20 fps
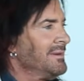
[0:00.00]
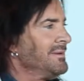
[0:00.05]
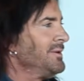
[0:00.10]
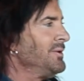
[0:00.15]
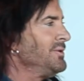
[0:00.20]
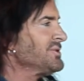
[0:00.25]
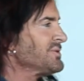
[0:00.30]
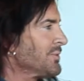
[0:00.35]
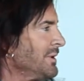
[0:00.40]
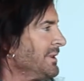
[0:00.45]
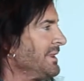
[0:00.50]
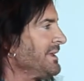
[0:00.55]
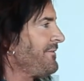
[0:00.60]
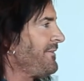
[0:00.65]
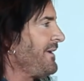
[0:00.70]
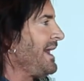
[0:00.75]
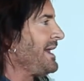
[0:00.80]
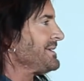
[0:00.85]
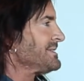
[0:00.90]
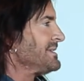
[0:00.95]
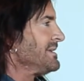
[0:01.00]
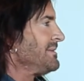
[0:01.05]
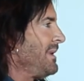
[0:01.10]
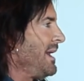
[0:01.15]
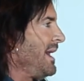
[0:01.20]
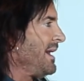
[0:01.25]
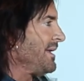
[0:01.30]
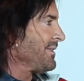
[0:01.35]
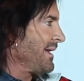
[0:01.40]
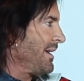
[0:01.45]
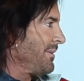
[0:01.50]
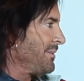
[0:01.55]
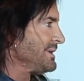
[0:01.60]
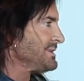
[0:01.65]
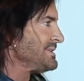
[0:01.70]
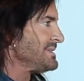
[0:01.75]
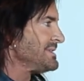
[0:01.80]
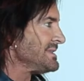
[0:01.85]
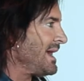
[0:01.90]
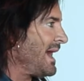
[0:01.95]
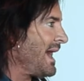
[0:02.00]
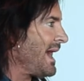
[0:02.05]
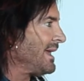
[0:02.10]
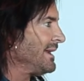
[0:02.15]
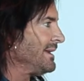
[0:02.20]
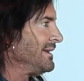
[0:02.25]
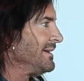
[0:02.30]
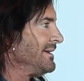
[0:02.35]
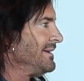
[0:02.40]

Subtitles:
Who's really fast in math? How much is that?